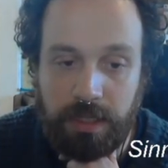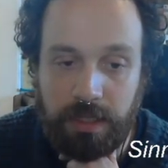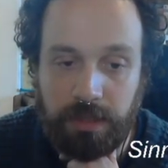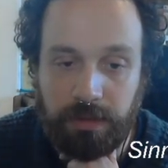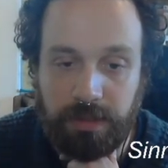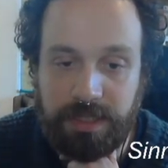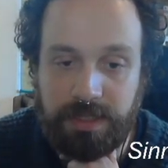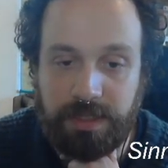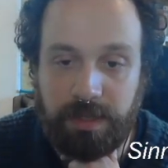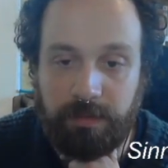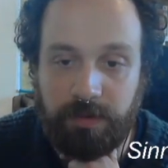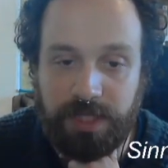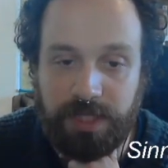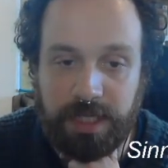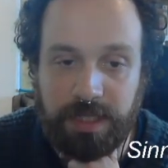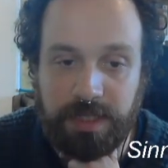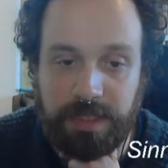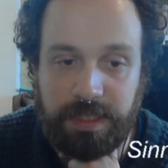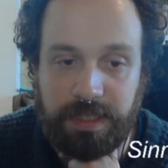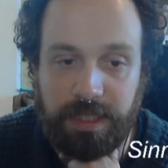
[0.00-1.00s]
Let's double check
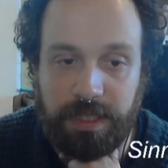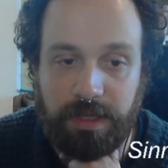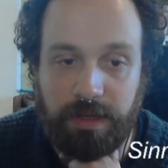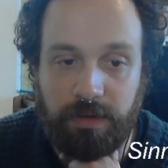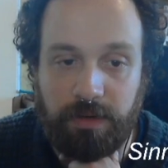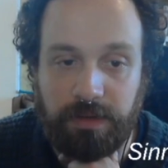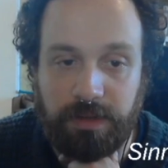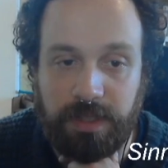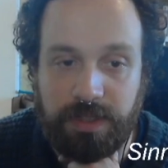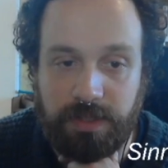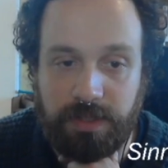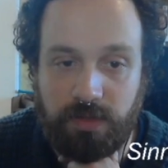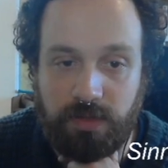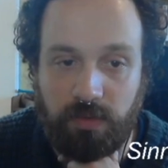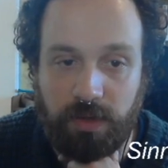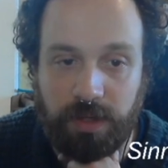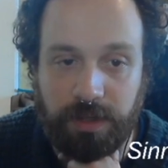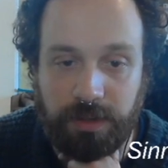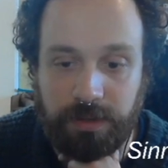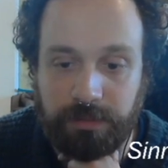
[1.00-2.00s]
and see here. Does this
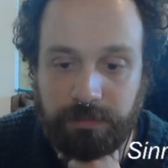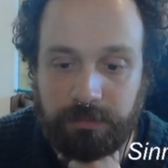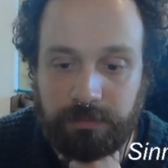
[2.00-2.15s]
work?